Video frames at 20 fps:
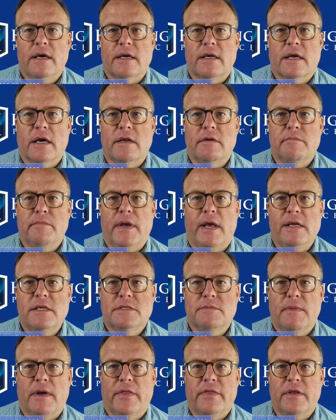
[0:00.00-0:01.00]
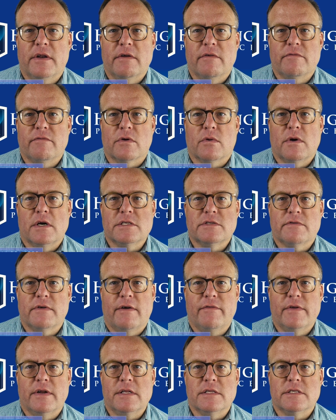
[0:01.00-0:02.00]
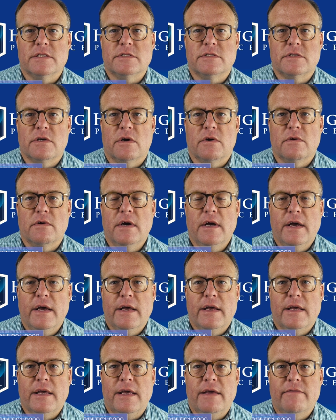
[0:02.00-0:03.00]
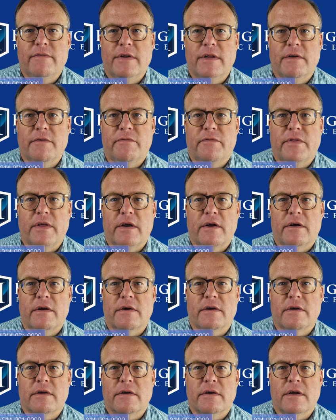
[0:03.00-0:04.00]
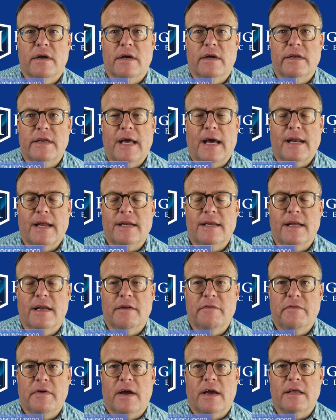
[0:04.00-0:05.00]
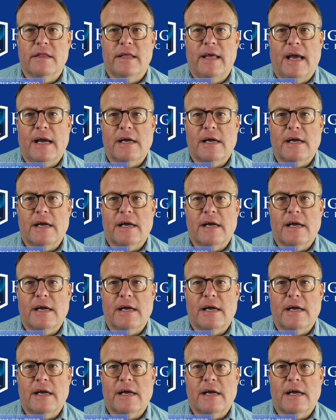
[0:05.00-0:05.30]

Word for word: cut and paste method of request for evidence, and so even if they're uh, not identifying the